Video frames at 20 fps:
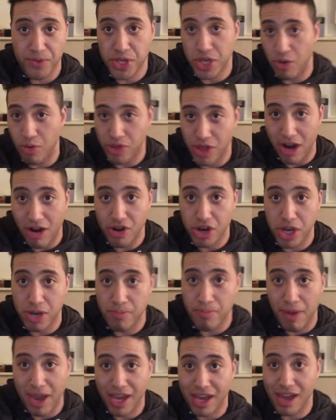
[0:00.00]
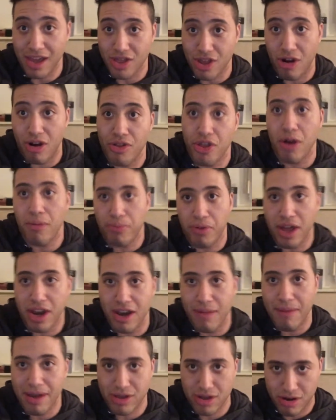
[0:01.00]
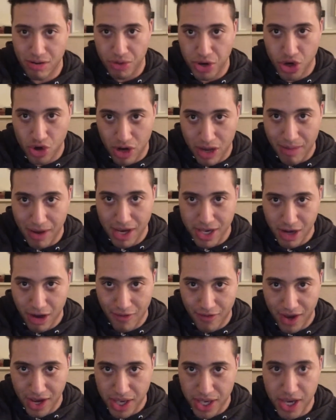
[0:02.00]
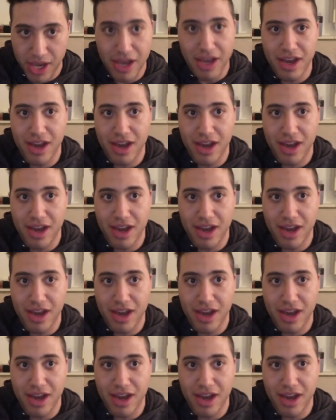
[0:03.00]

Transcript: So they're just making their, they're planning to make their own streaming service,